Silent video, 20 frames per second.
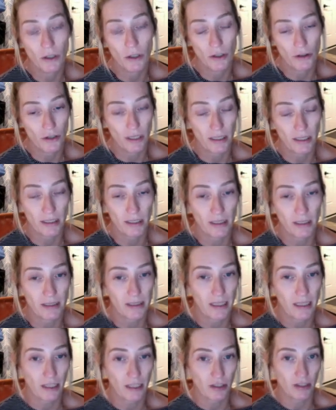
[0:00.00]
addressed in
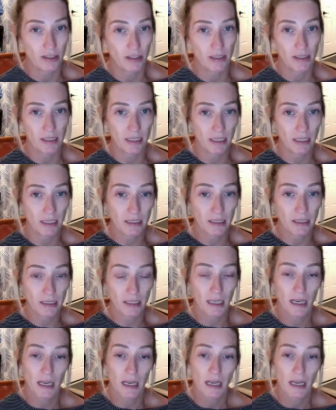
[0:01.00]
section 6